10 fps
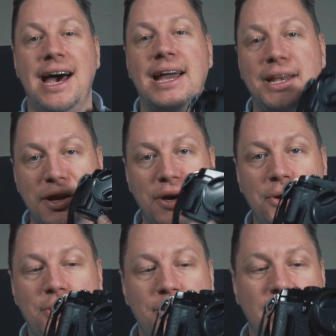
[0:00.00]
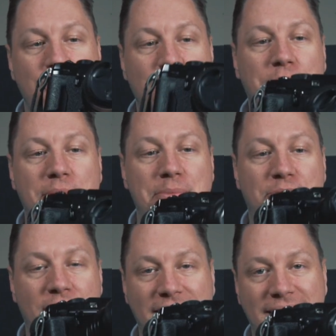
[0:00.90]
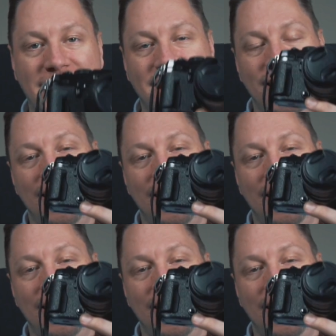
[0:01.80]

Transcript: I know they will be bringing